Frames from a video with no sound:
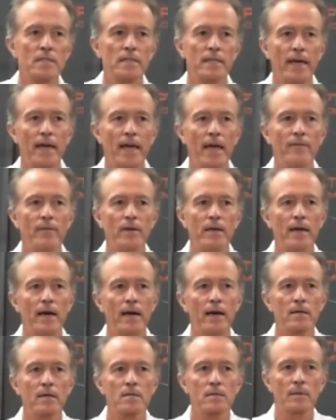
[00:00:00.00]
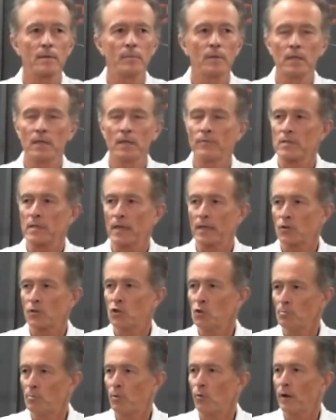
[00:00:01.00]
the AVX, I believe, is at
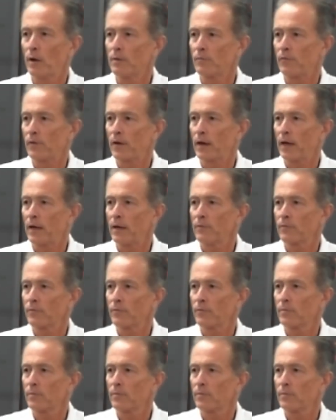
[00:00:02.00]
2.5.